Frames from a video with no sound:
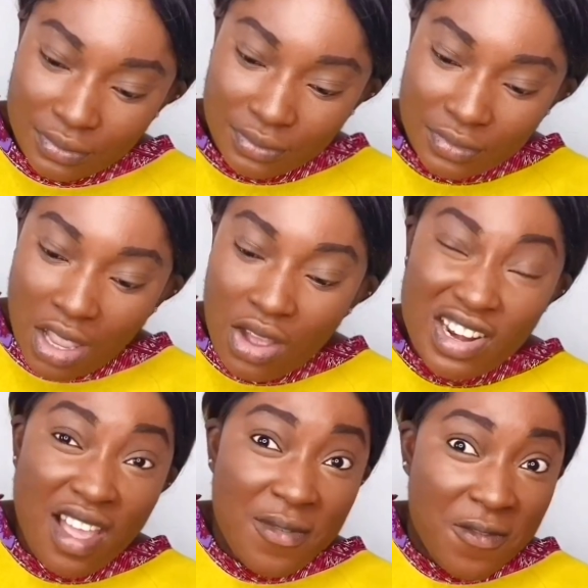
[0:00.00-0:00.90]
Now they
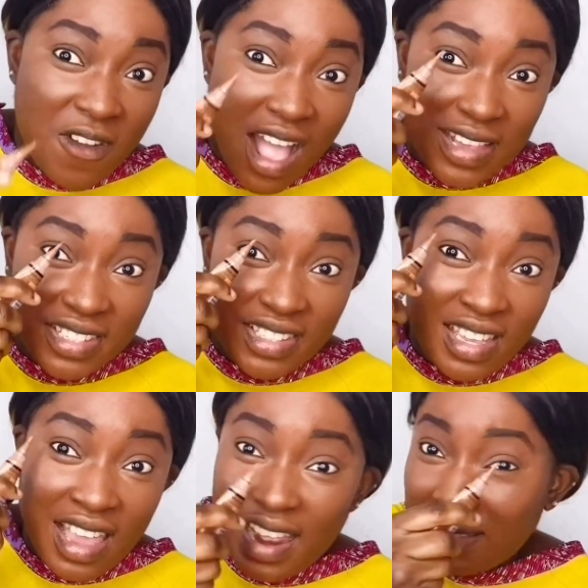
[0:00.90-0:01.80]
are fast.
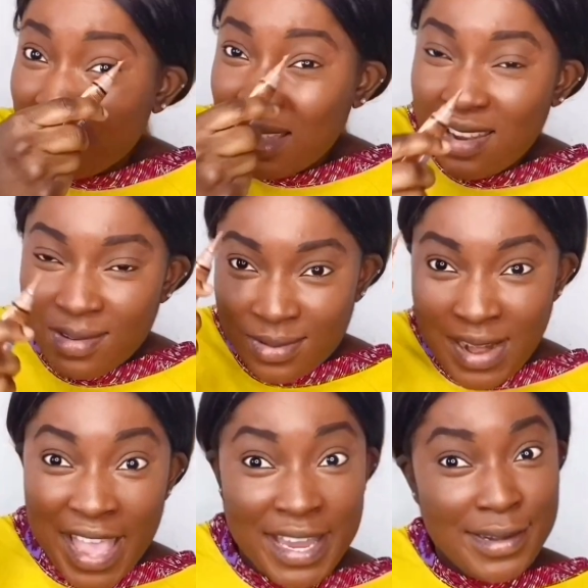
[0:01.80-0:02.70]
Yeah, I see. No, now
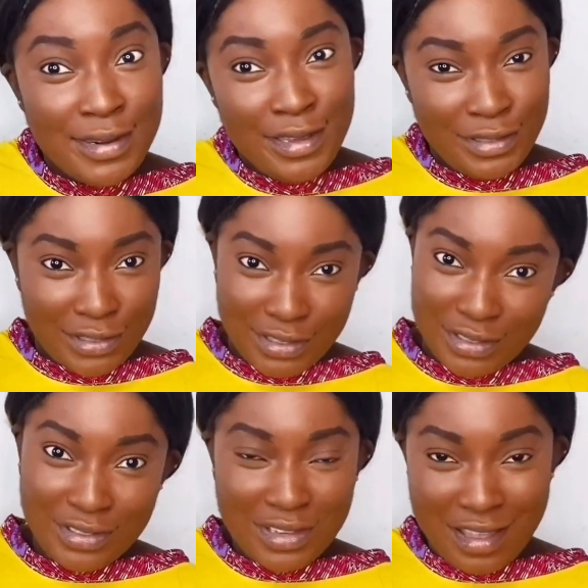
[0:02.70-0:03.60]
you need.
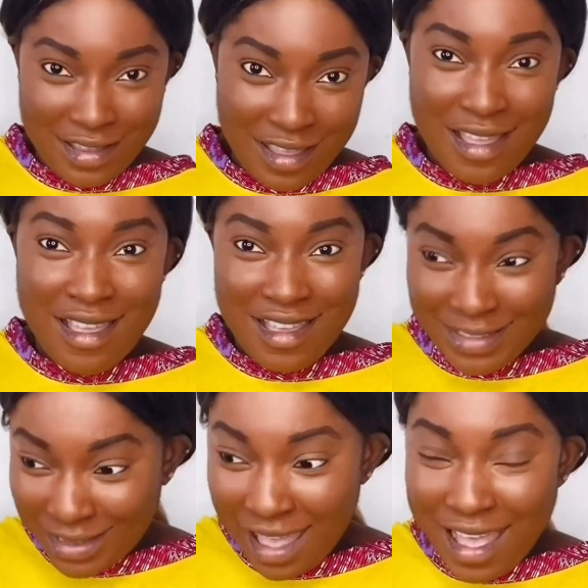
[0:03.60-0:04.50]
Aha,
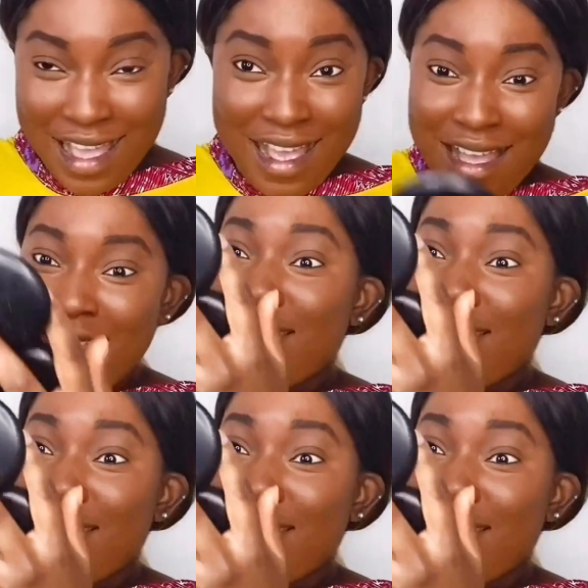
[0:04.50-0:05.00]
sa.